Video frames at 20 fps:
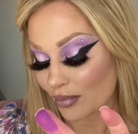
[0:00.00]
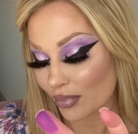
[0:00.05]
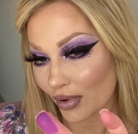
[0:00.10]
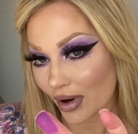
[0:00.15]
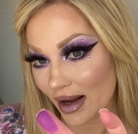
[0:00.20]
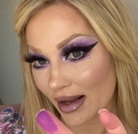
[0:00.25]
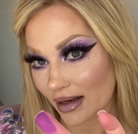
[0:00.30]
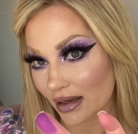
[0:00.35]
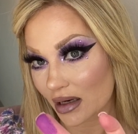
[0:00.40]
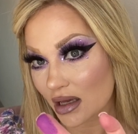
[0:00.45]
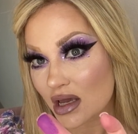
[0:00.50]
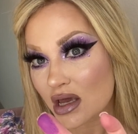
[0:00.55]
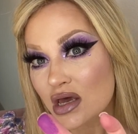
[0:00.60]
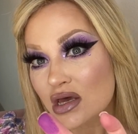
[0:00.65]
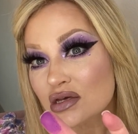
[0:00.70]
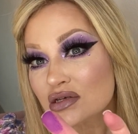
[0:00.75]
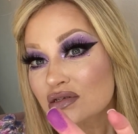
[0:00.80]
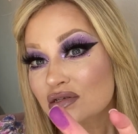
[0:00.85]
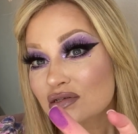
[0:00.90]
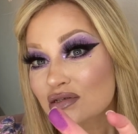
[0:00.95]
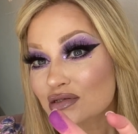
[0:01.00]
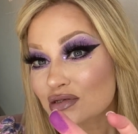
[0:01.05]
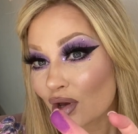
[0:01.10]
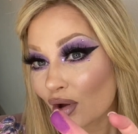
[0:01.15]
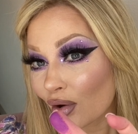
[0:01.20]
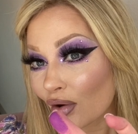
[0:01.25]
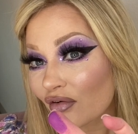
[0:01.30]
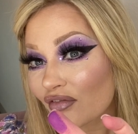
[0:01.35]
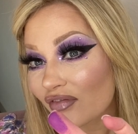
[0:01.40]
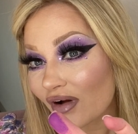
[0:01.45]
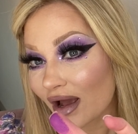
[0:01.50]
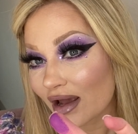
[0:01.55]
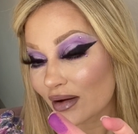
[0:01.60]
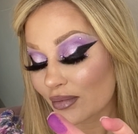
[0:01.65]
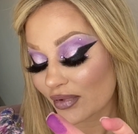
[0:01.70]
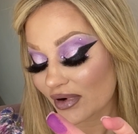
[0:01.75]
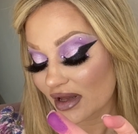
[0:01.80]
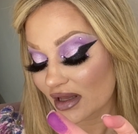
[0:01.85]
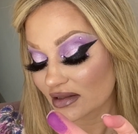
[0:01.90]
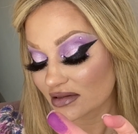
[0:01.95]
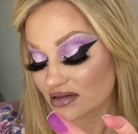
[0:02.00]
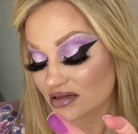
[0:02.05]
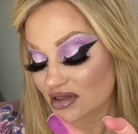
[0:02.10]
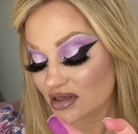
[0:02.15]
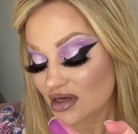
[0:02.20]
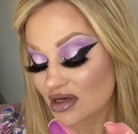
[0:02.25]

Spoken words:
bright, so vibrant,